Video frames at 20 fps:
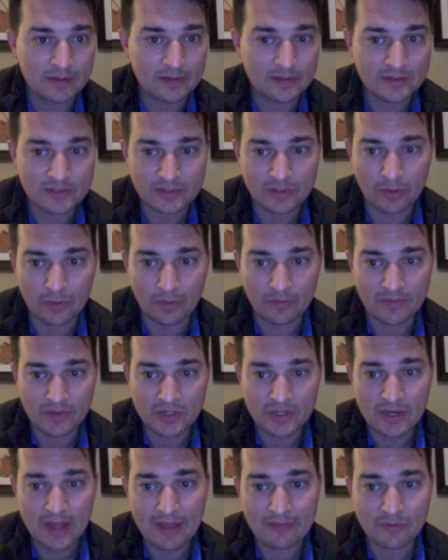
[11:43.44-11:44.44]
So if you
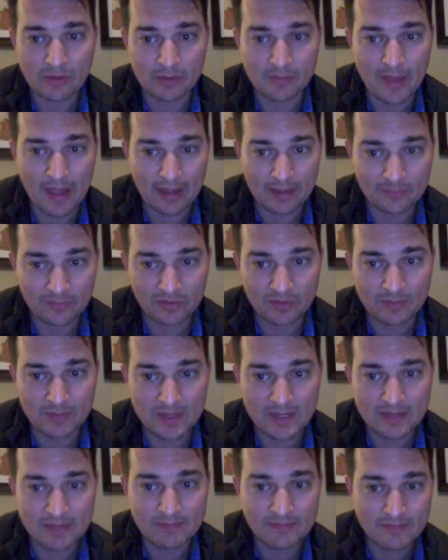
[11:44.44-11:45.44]
didn't have good backups, you'd
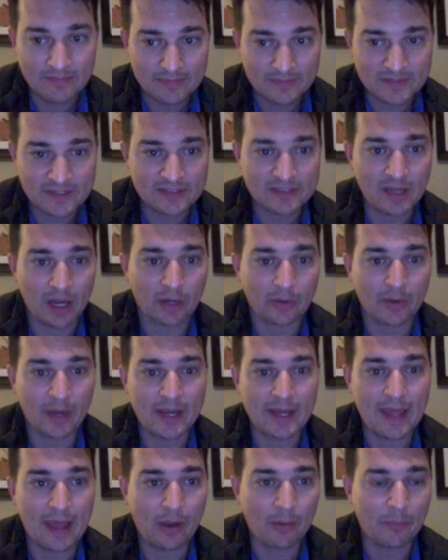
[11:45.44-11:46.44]
be stuck
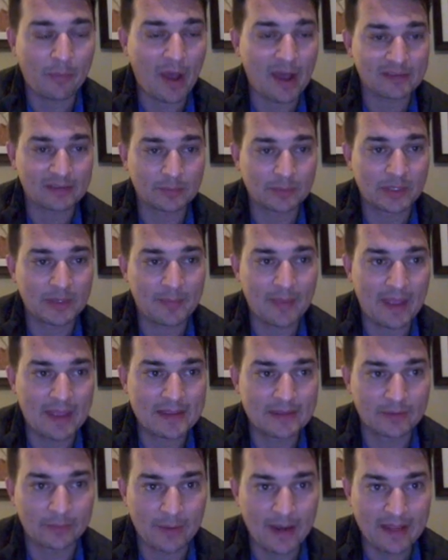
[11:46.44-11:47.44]
right now, possibly
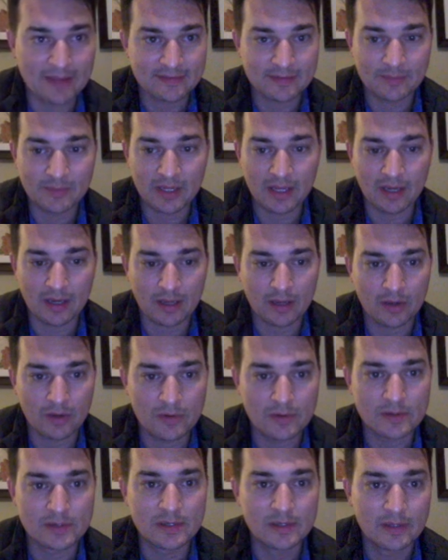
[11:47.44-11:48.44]
paying the ransom to get a
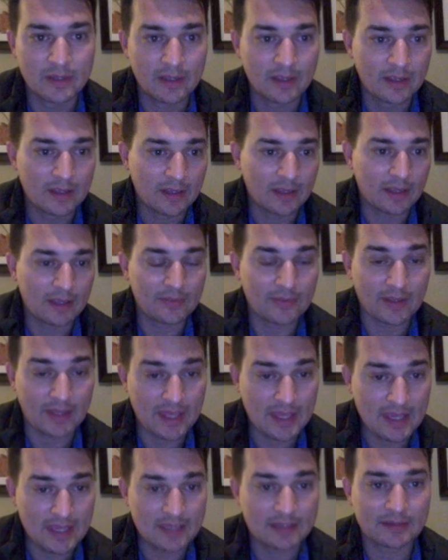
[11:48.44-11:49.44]
code and the
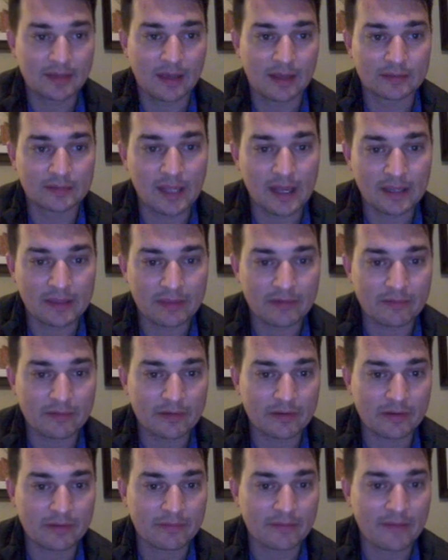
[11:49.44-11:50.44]
key to unlock
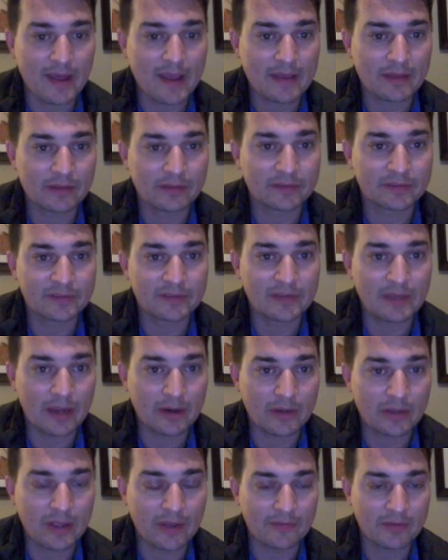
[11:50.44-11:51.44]
your files, and now
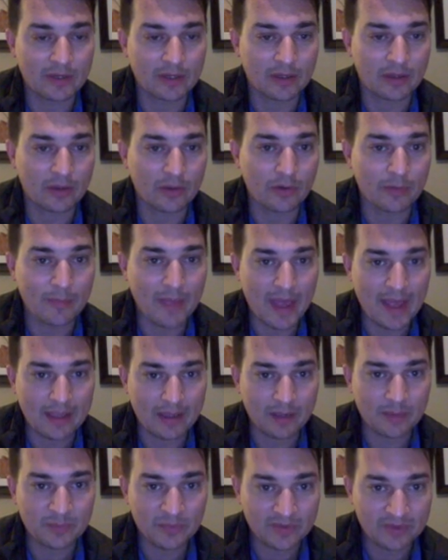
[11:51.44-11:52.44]
you're having to go to
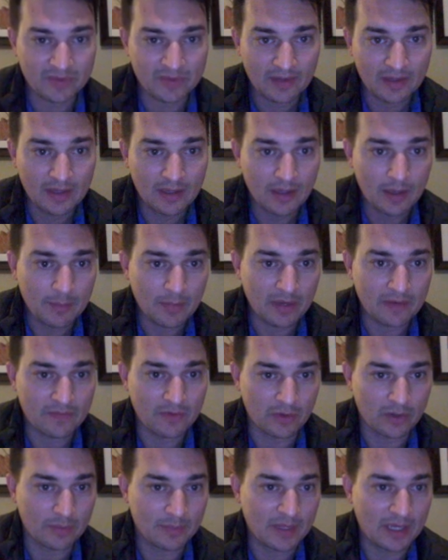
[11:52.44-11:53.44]
backups. But if
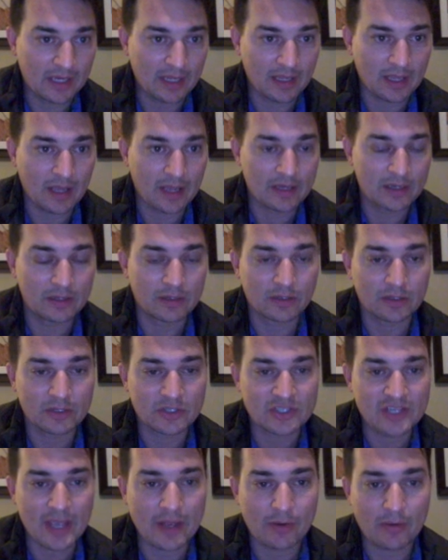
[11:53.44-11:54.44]
you're depending on your
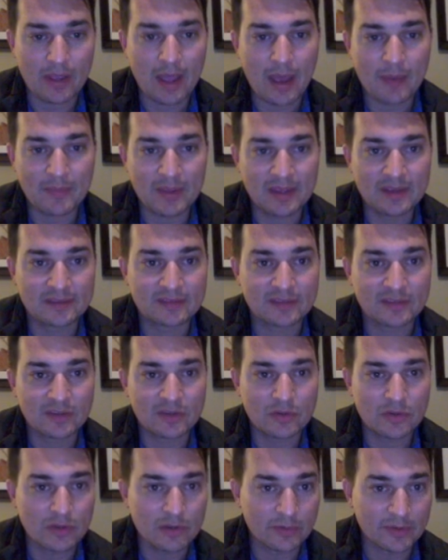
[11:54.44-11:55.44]
shadow copies to
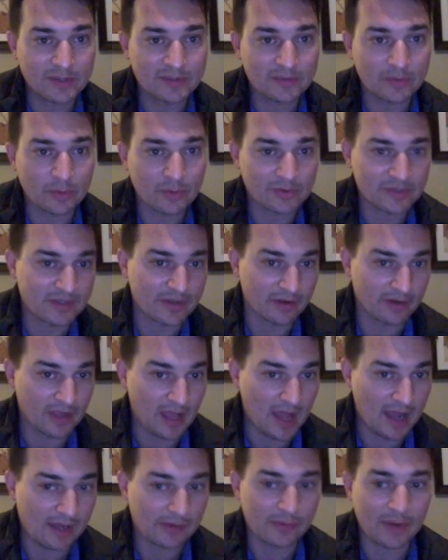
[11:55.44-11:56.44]
do the restores, they're
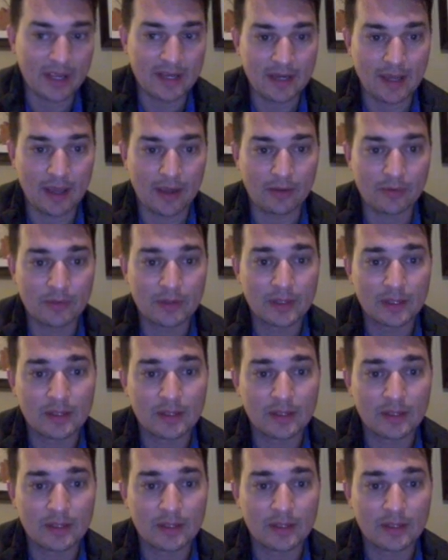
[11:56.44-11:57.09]
gone right now.